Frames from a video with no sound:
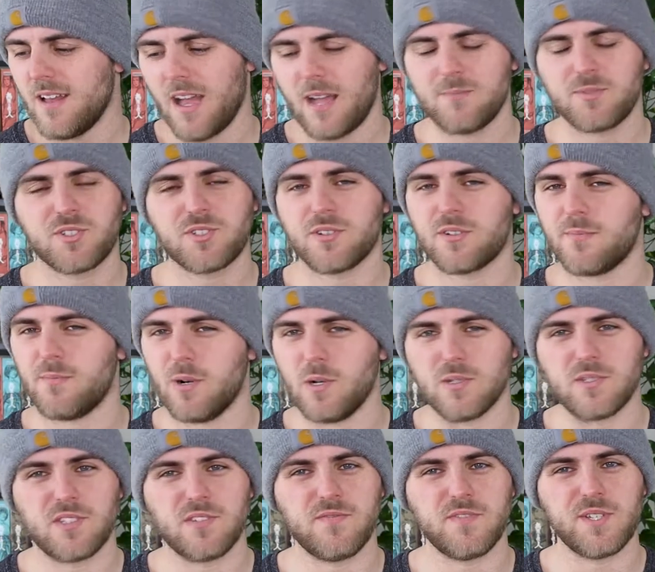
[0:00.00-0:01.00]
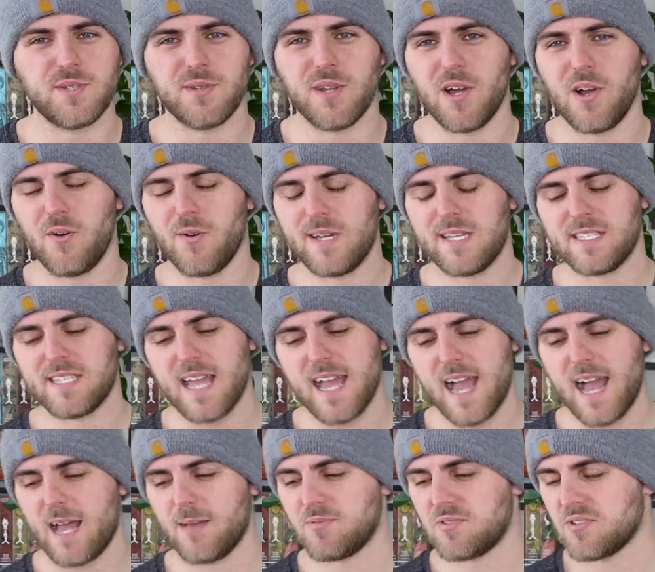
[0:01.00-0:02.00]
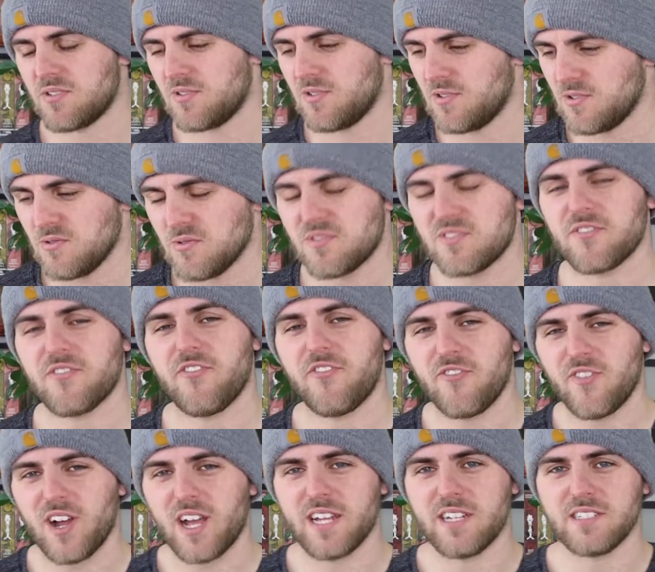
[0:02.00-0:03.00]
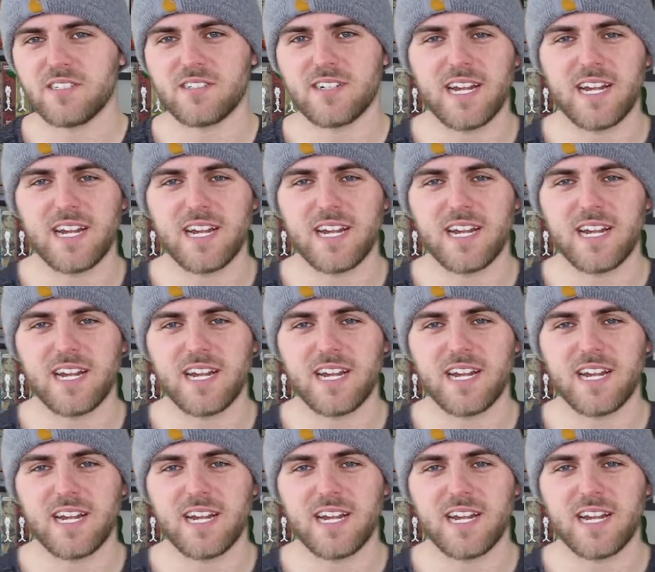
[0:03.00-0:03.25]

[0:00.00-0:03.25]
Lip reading: I'm sure most of you know, is absolute fire,